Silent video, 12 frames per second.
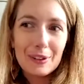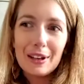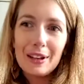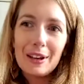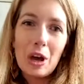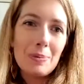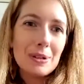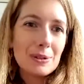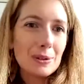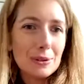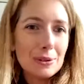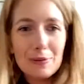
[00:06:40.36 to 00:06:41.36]
open
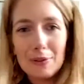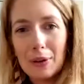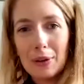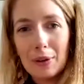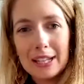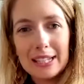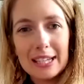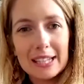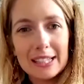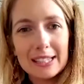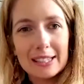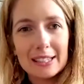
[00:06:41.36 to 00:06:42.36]
to lots of new
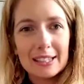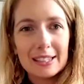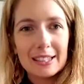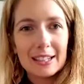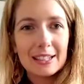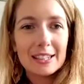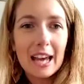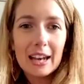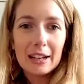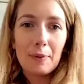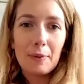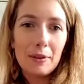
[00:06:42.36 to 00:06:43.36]
ideas and
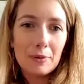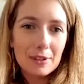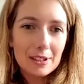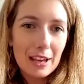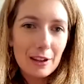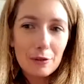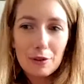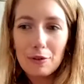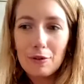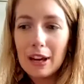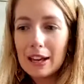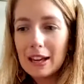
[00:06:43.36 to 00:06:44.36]
understanding where you want to take your career.